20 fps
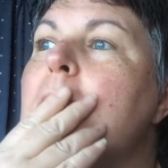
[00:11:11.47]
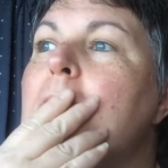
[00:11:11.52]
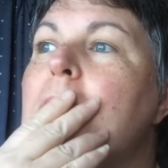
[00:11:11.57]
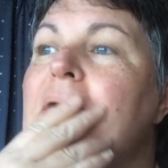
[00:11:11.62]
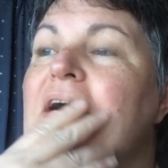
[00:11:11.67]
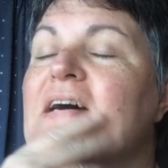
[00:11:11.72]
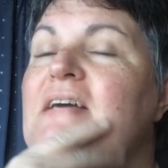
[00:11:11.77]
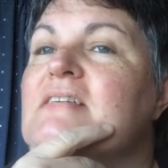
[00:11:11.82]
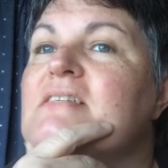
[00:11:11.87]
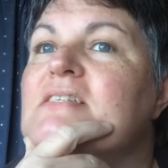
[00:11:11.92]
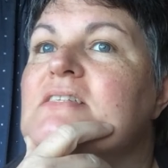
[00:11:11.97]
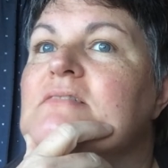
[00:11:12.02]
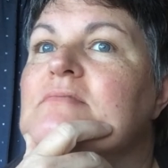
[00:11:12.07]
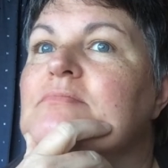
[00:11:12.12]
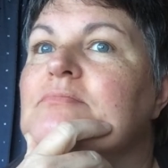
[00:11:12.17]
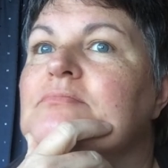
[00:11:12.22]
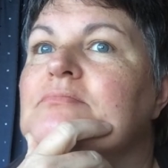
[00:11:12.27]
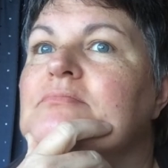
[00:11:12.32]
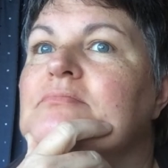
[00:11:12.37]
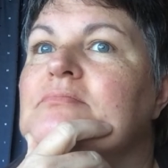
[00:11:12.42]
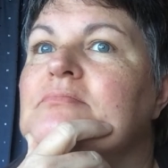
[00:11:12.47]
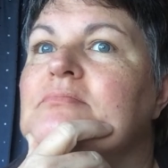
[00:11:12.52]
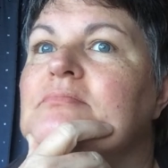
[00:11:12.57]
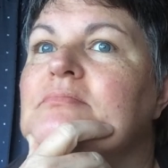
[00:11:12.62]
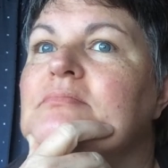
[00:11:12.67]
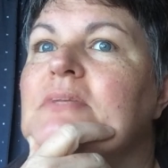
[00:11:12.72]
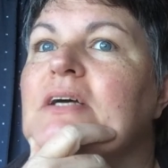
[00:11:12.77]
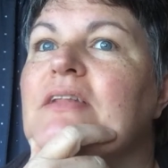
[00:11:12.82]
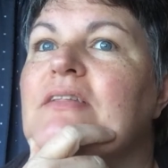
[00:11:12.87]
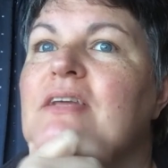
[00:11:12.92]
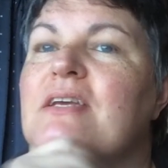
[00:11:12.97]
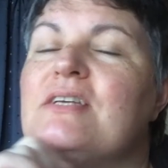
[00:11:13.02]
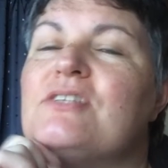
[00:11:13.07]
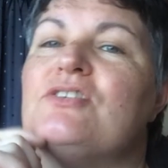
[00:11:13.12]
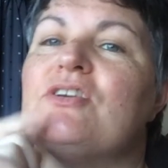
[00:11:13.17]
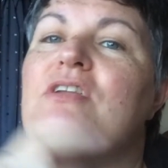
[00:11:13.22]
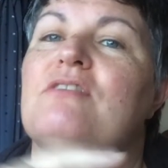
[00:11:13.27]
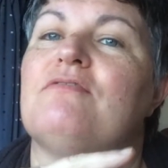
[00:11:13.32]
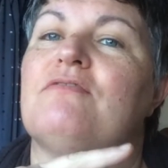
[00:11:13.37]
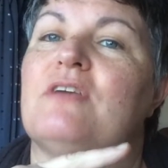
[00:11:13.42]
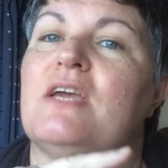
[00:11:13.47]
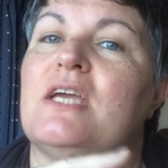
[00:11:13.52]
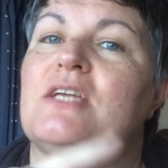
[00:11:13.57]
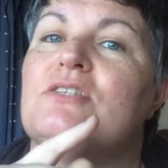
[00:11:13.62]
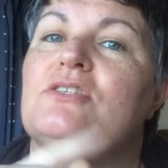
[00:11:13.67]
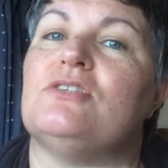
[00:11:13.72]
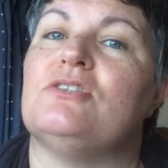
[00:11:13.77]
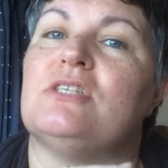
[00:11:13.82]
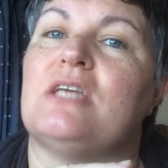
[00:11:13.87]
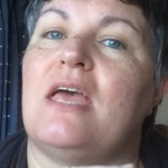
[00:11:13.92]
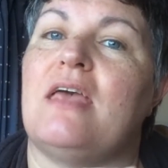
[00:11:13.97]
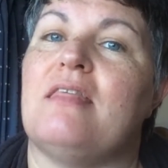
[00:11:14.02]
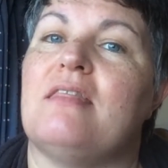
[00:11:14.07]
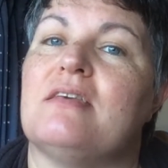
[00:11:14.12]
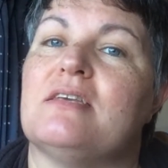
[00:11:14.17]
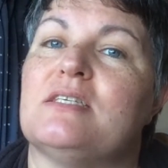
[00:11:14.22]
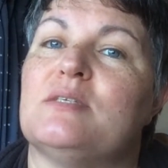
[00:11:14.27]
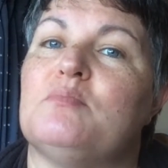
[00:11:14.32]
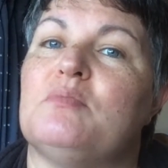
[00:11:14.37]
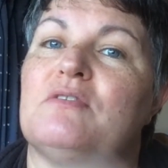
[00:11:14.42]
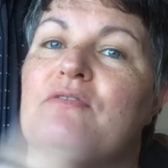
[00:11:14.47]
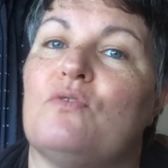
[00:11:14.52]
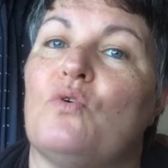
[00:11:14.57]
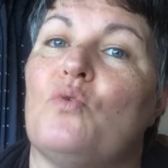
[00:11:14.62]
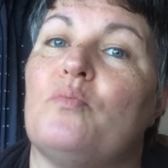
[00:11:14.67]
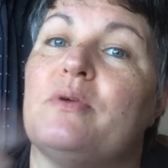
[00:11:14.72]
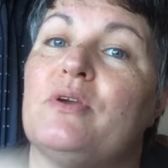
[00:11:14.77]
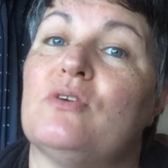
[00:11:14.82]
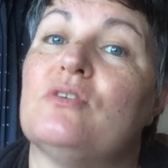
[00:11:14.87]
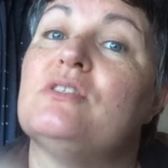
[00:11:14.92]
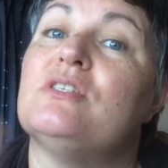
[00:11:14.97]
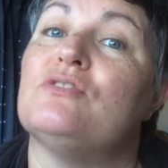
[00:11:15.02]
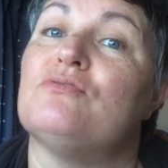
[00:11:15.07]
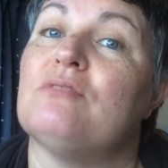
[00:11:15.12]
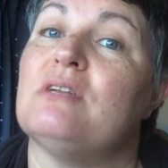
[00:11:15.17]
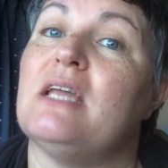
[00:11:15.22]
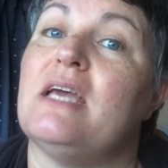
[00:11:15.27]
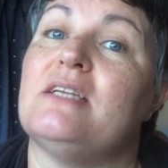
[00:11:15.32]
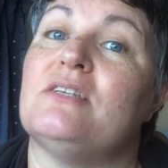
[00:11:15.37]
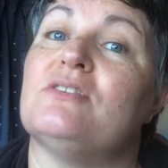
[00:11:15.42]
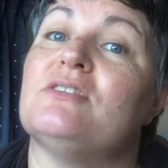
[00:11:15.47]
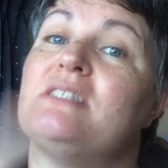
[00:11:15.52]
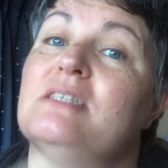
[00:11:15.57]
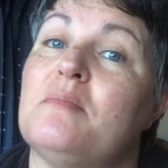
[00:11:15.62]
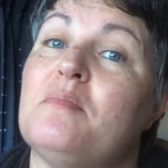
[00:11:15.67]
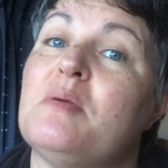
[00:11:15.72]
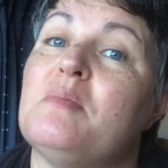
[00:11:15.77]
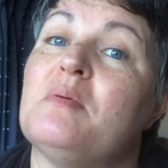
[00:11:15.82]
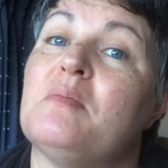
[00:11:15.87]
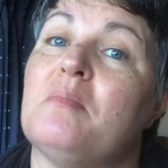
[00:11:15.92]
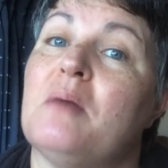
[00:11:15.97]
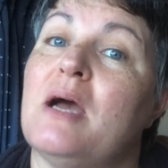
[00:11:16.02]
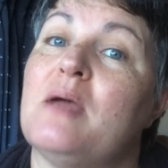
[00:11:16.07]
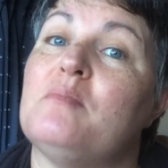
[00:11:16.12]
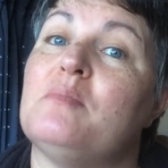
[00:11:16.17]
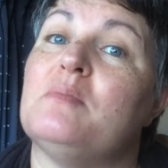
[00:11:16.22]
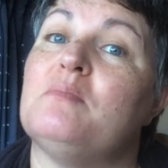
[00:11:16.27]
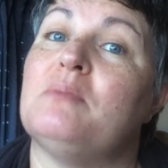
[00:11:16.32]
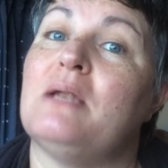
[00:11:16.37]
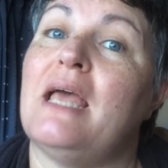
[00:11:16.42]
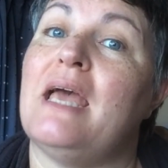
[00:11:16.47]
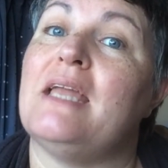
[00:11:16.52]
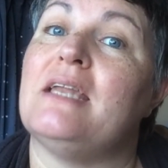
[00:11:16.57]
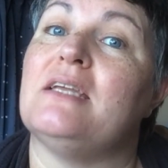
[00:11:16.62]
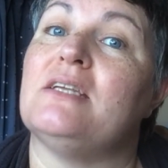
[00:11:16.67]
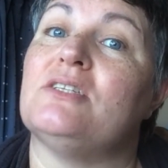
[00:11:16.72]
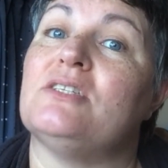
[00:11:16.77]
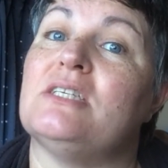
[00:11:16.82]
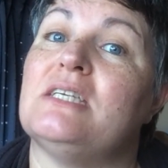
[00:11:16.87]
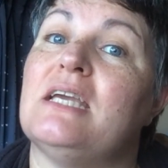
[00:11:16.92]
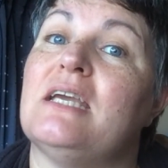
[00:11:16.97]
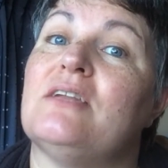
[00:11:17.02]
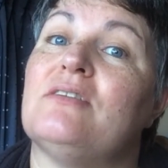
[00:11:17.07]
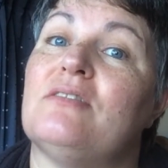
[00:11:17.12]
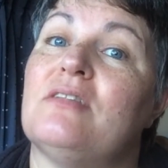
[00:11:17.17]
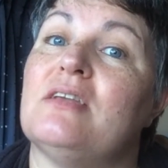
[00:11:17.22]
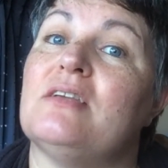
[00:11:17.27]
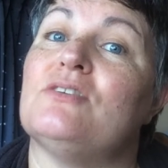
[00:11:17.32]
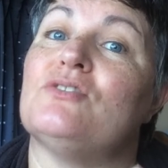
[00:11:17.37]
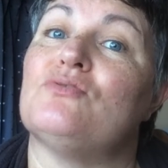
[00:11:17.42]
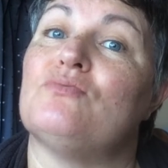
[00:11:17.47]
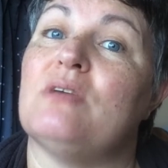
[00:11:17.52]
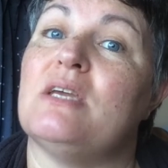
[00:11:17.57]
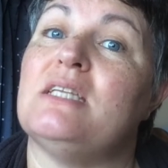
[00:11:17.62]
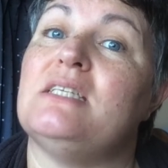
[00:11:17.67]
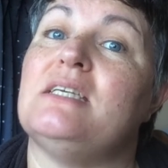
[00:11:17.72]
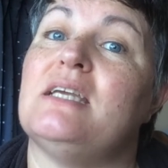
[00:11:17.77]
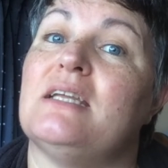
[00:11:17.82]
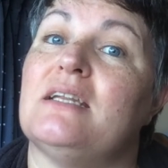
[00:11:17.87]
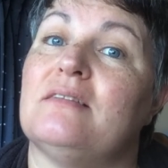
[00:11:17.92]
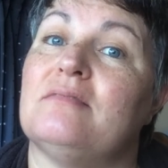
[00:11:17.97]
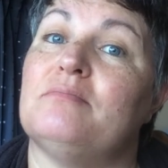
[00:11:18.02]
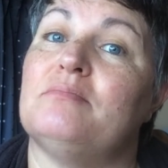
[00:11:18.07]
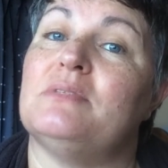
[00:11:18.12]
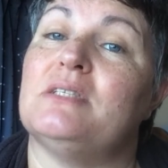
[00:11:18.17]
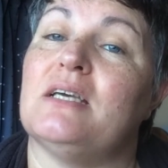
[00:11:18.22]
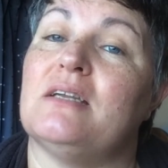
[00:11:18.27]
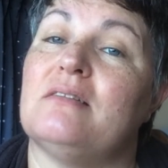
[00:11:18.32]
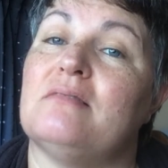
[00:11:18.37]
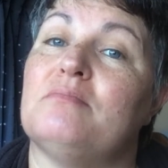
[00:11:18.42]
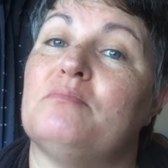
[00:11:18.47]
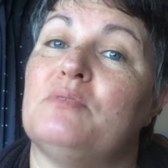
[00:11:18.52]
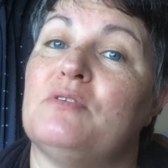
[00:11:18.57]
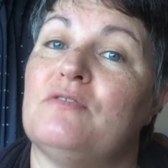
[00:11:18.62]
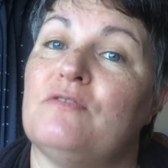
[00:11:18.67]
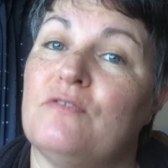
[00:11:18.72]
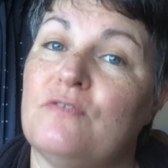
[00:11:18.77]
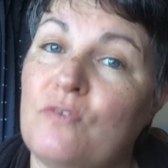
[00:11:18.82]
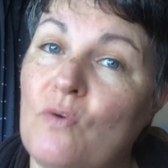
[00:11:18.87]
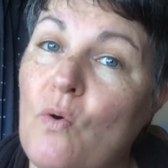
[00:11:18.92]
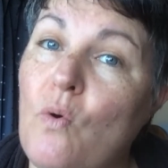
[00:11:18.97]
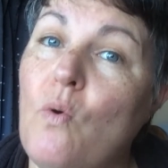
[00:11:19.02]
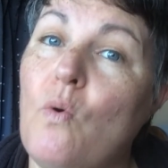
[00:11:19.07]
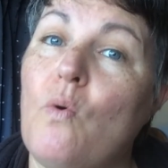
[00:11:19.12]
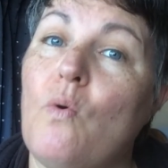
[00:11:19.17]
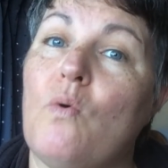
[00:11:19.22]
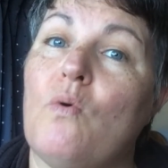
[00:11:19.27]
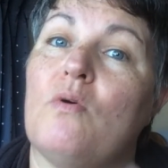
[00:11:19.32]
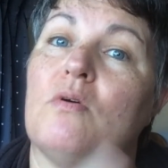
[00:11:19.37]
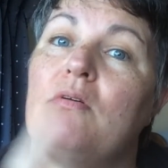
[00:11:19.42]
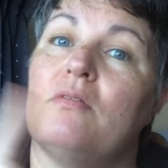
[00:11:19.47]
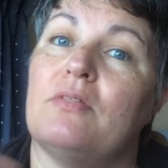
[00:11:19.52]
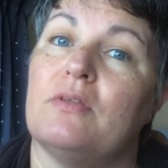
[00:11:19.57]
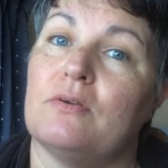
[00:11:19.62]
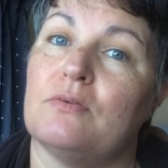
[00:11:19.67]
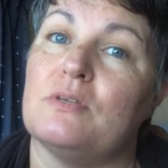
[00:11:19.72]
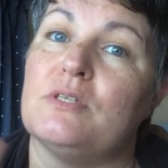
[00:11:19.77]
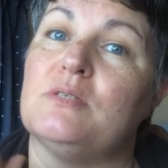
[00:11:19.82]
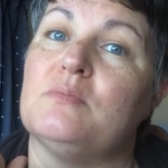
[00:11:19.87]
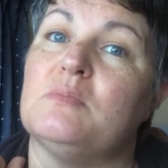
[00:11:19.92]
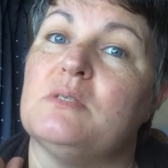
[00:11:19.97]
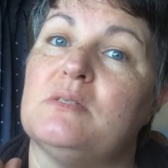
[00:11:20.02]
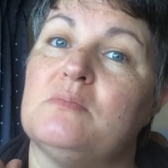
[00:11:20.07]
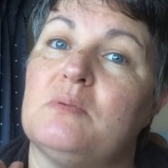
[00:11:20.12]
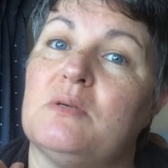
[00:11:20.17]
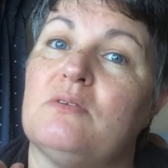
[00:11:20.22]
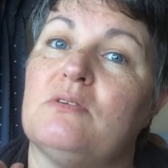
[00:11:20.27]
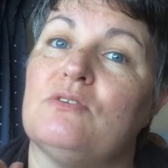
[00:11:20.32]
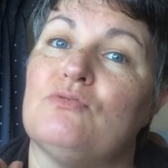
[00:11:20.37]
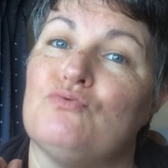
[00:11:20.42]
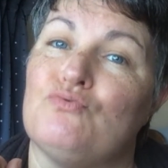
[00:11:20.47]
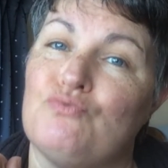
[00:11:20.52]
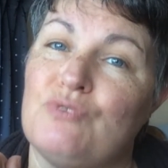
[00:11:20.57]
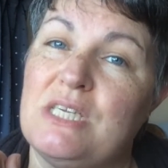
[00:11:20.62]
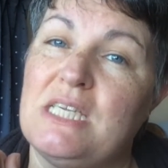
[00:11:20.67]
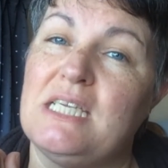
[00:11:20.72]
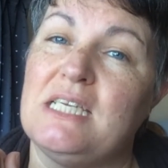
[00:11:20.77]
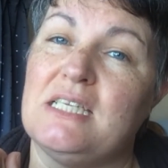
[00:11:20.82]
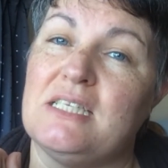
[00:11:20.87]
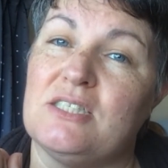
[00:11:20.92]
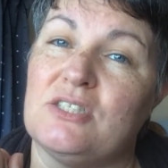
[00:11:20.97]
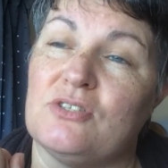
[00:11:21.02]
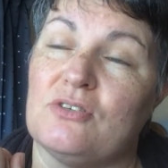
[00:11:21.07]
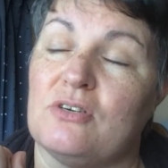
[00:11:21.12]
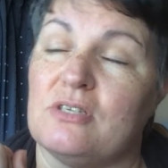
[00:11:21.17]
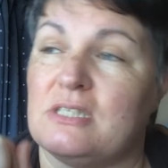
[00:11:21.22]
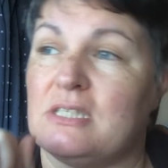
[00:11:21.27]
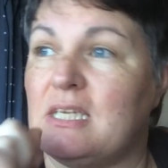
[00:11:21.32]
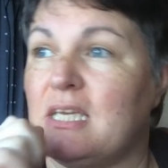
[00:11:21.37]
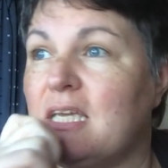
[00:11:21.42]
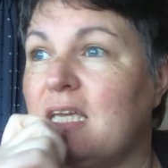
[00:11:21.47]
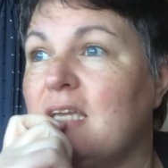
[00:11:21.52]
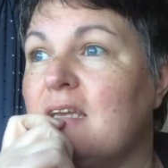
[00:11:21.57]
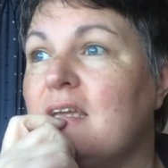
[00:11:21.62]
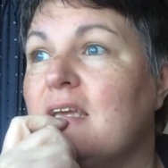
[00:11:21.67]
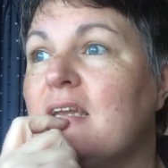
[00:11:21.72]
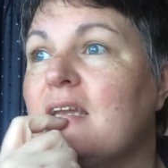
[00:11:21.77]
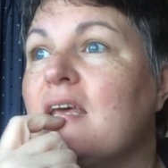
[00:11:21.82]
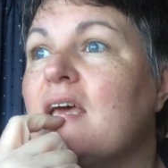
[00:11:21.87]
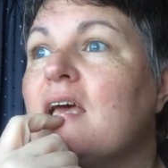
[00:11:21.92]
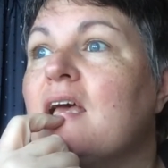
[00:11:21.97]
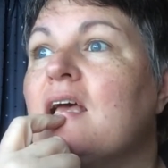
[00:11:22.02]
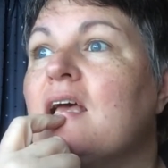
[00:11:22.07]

But I think it's only fair to say this before because it's related. Some people might be planning to get things ready and done before the Christmas period really starts kicking in.